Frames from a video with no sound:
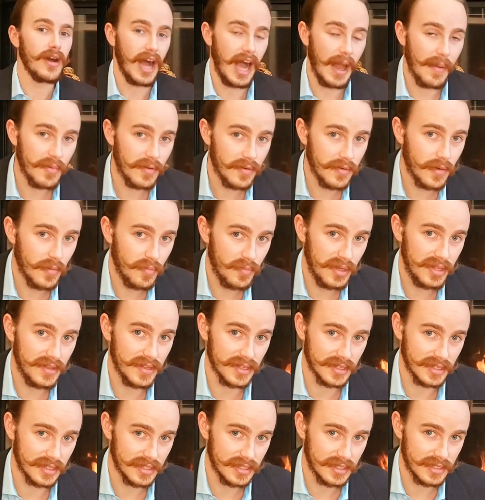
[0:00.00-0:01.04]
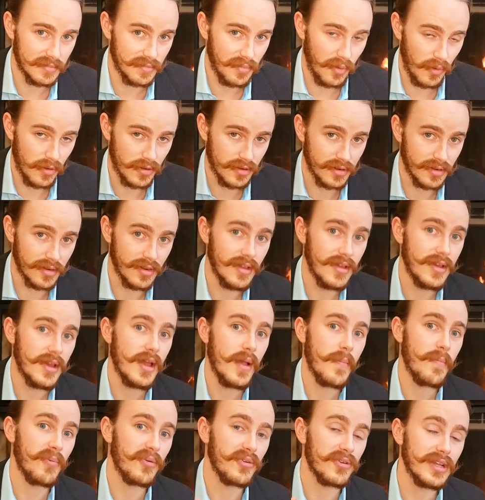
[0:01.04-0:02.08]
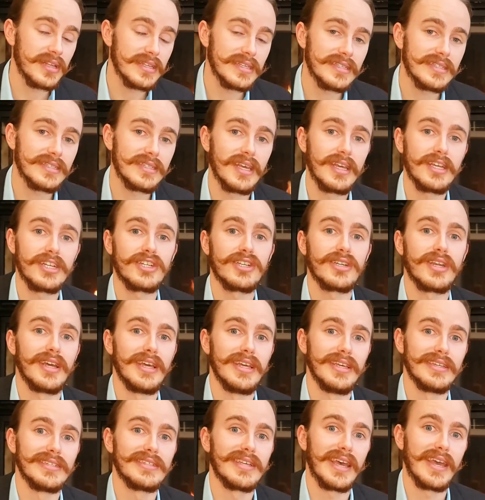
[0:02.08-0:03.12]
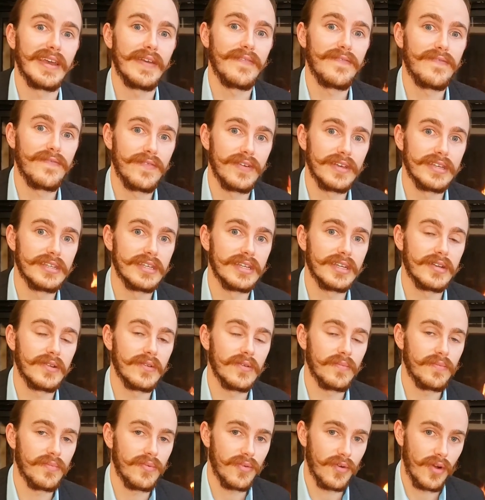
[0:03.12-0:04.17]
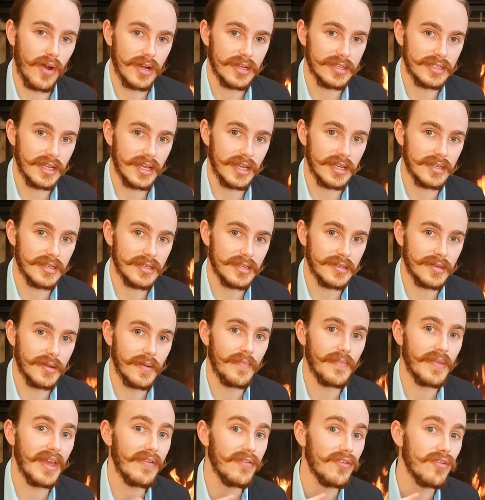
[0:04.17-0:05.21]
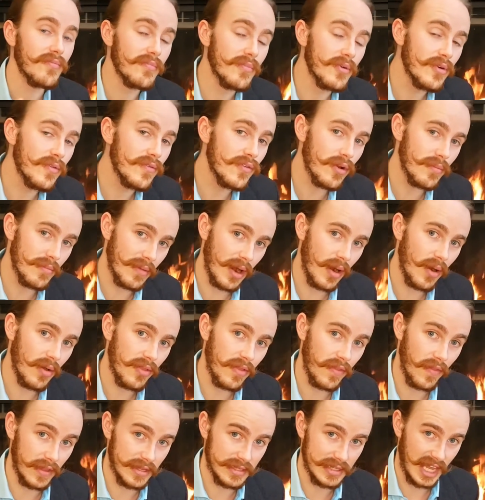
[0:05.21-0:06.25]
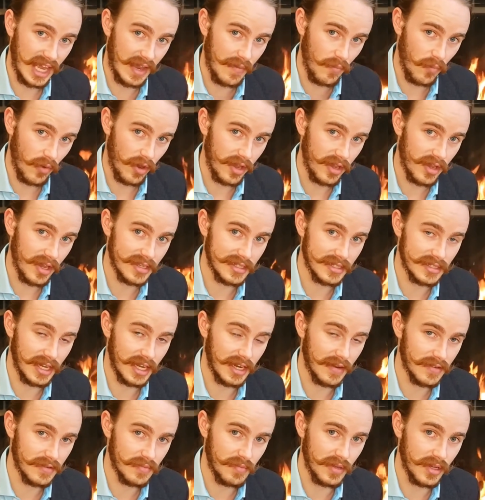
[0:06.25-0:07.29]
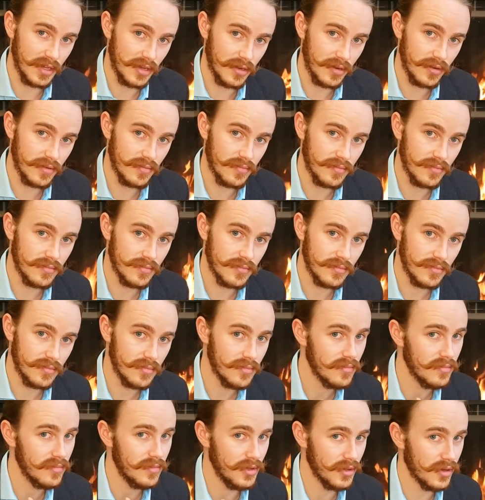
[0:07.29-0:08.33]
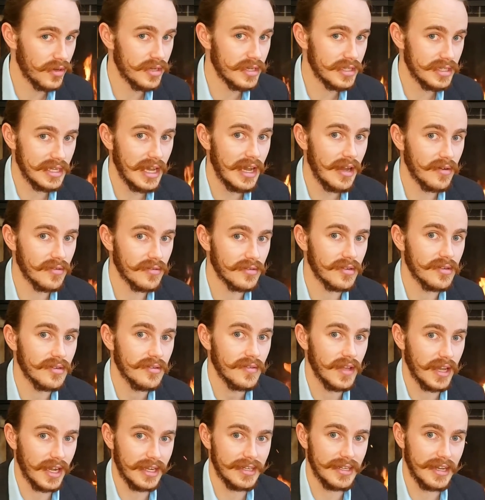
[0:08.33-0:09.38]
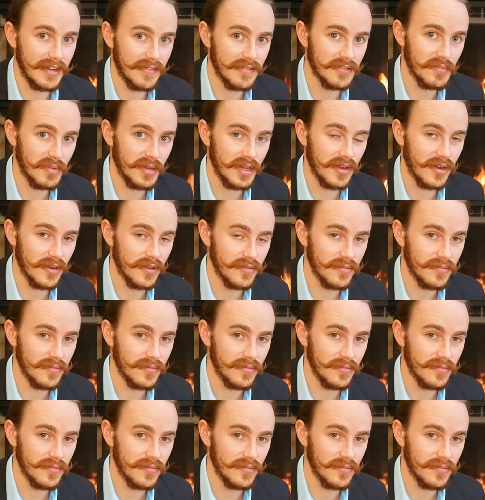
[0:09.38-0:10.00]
I'm going to repeat this because it's important. Pronunciation is a physical process. If you move your mouth in the same way as a native speaker, you're going to sound like a native speaker.